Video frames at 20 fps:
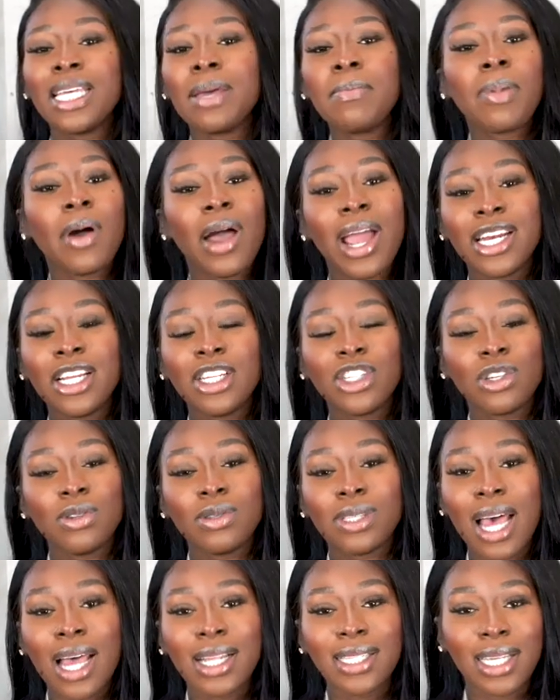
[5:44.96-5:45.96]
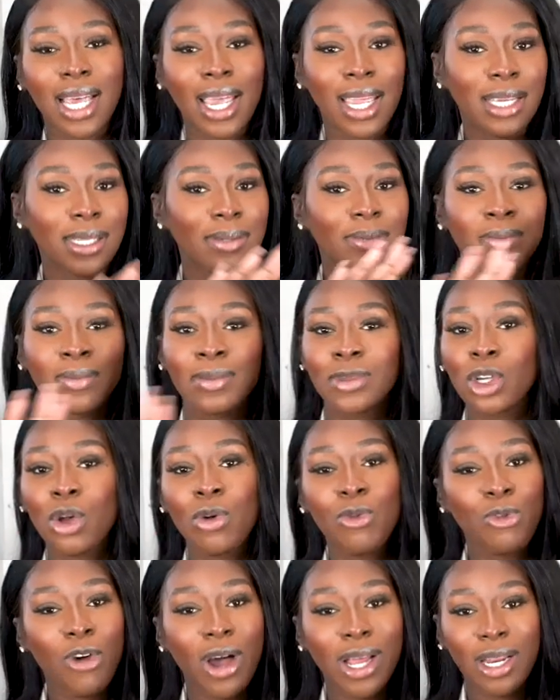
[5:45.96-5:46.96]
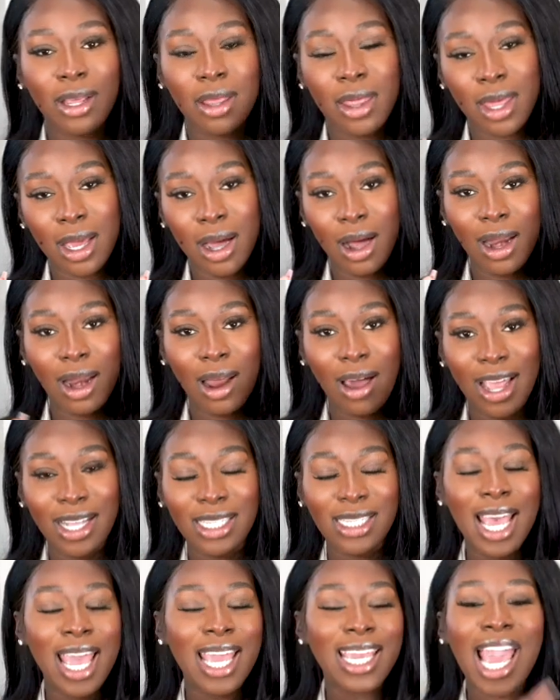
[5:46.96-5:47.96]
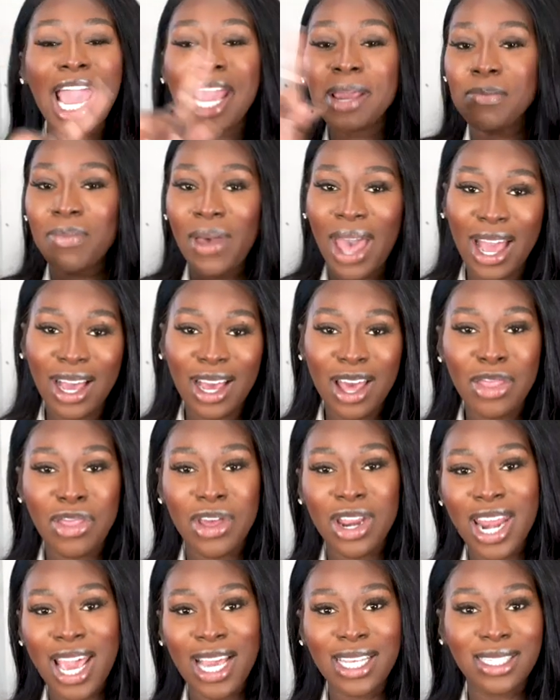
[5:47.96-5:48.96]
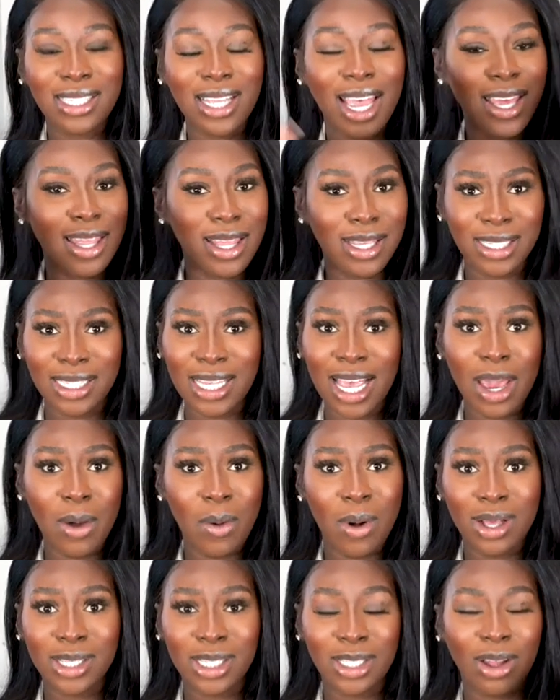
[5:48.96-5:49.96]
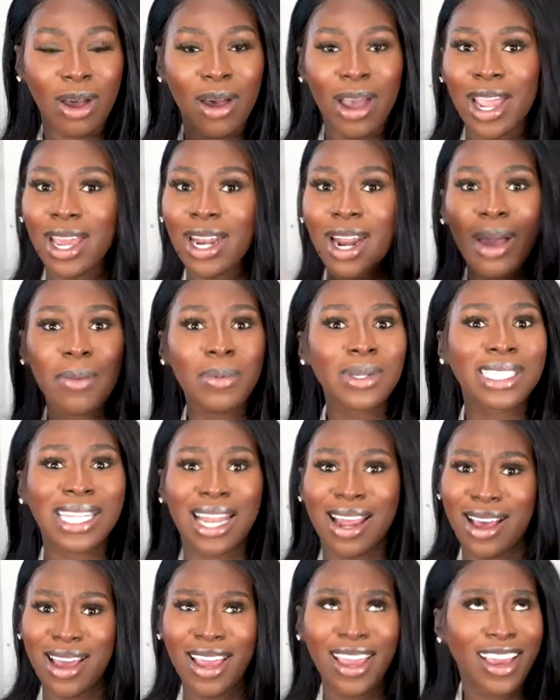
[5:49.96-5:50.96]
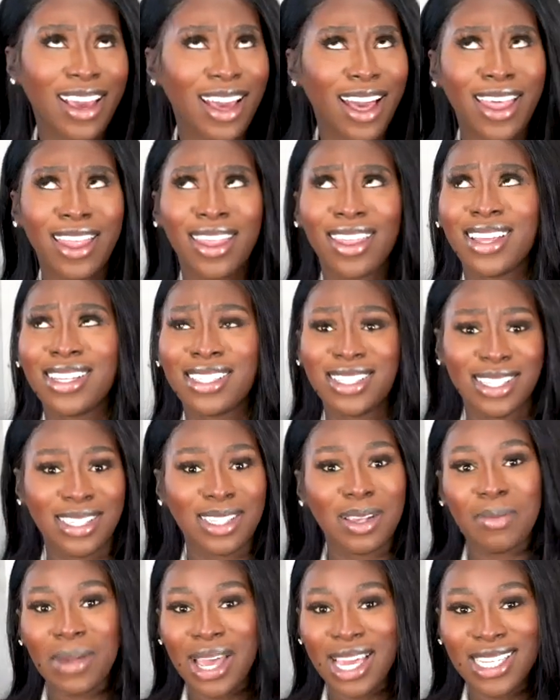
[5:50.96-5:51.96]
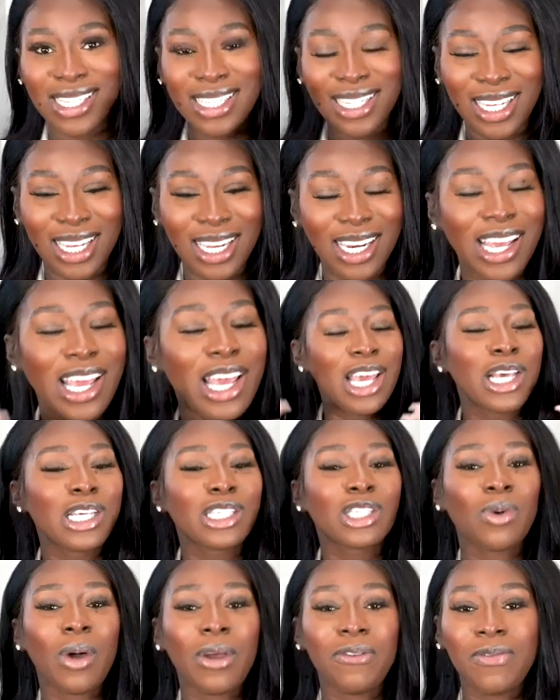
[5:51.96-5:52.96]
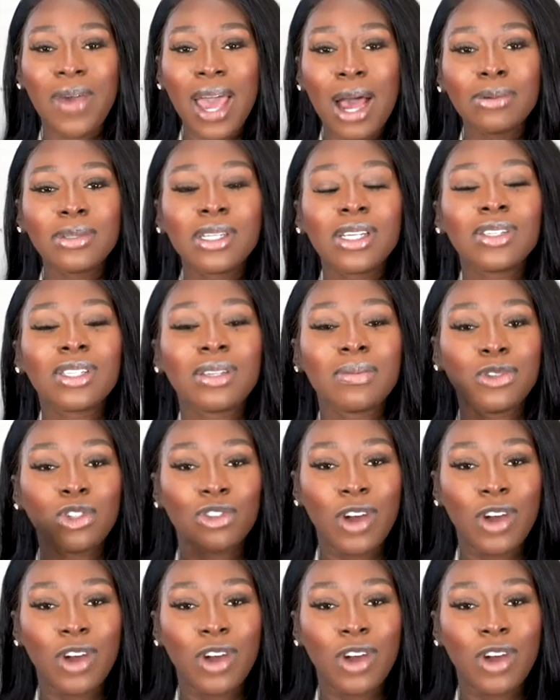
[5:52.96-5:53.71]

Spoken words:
didn't buy any shoes that day. Couldn't find anything I liked. Came back the next day, the sale had started. I was like, this is amazing. So I found some